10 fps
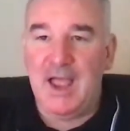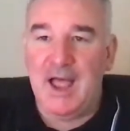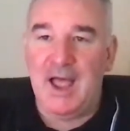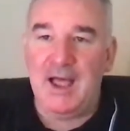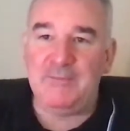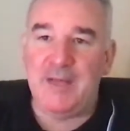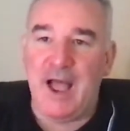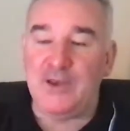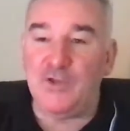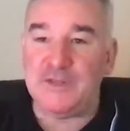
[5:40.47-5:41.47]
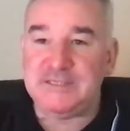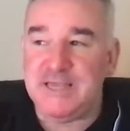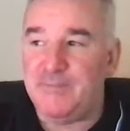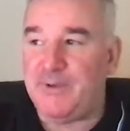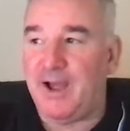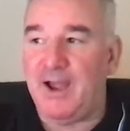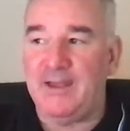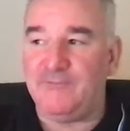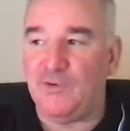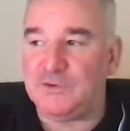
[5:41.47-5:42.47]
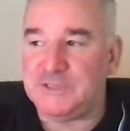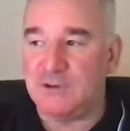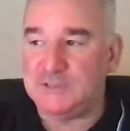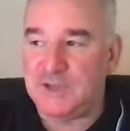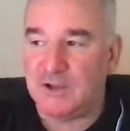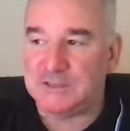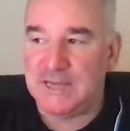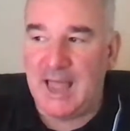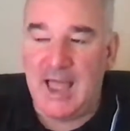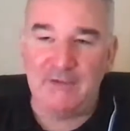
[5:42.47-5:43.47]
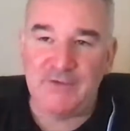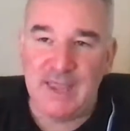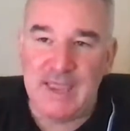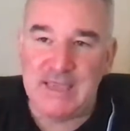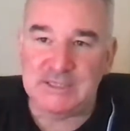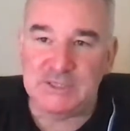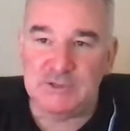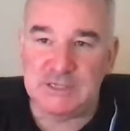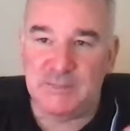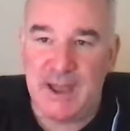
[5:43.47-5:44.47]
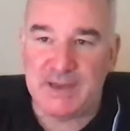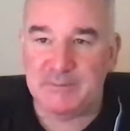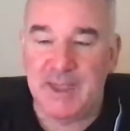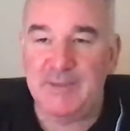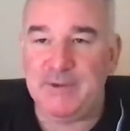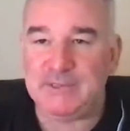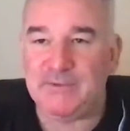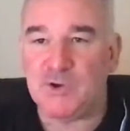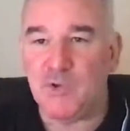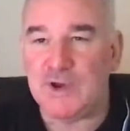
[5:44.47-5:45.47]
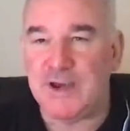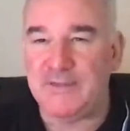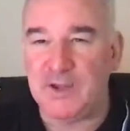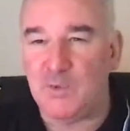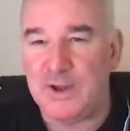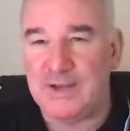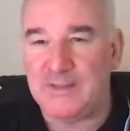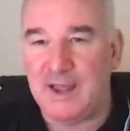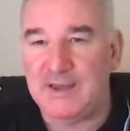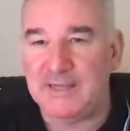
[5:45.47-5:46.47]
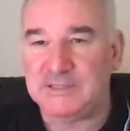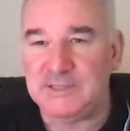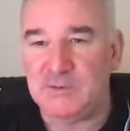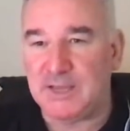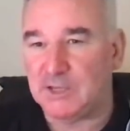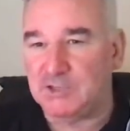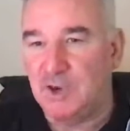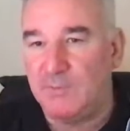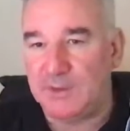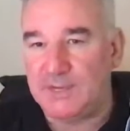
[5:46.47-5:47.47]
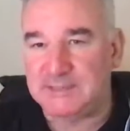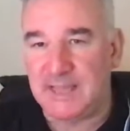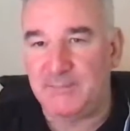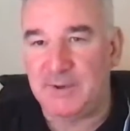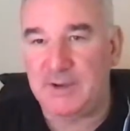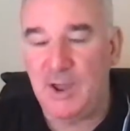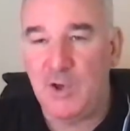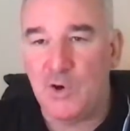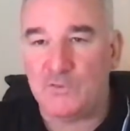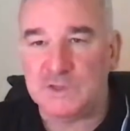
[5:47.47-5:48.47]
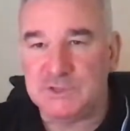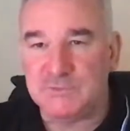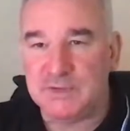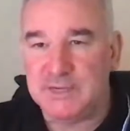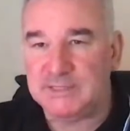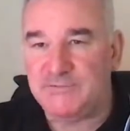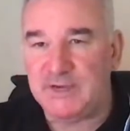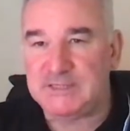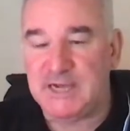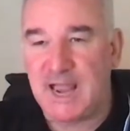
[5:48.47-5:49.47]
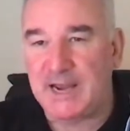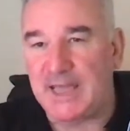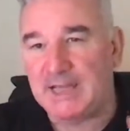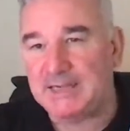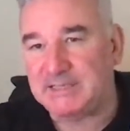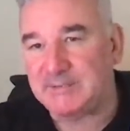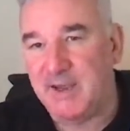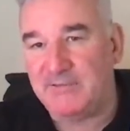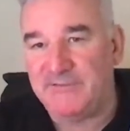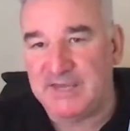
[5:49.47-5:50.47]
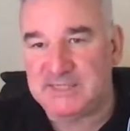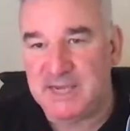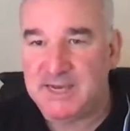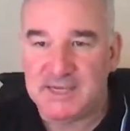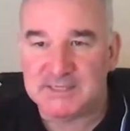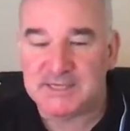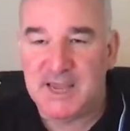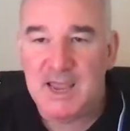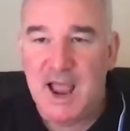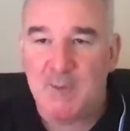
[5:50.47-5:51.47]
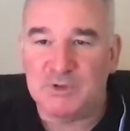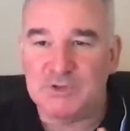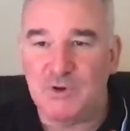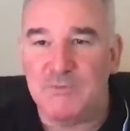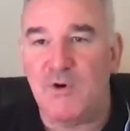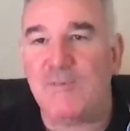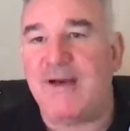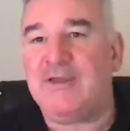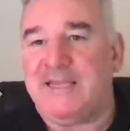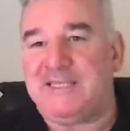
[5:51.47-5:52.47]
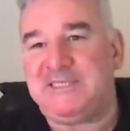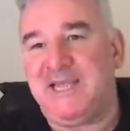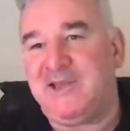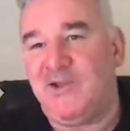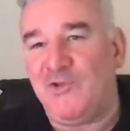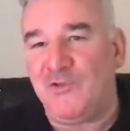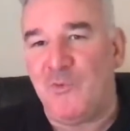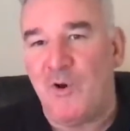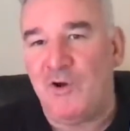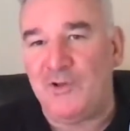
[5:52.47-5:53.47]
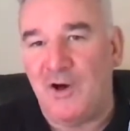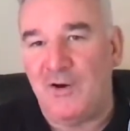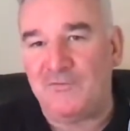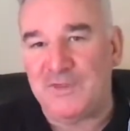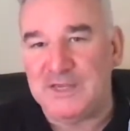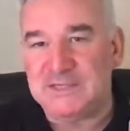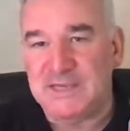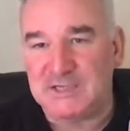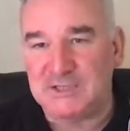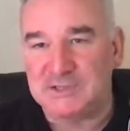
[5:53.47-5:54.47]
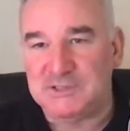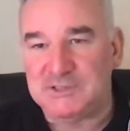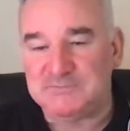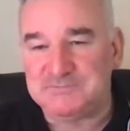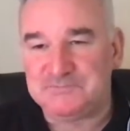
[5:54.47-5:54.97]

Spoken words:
Another tip I've also started to have is using a pad and paper to record anything quickly that I need to do, like a job that needs to happen or that something needs fixing, and add it to my fix it list. And we'll talk more about lists in another one of these sessions.